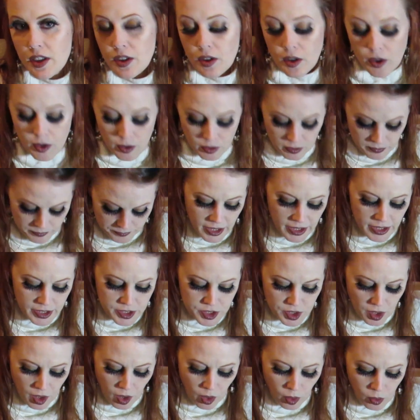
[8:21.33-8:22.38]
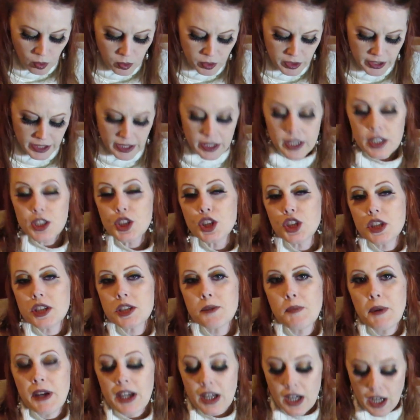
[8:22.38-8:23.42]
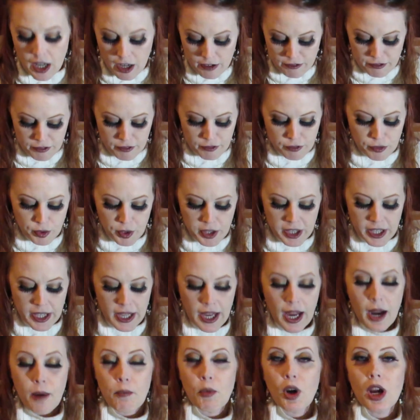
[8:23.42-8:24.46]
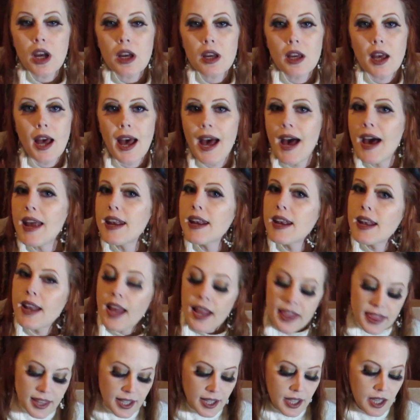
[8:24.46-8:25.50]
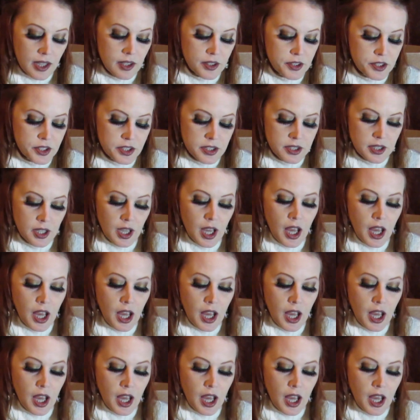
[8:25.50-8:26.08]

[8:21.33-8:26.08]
though, it's only just big enough for the camera and nothing else.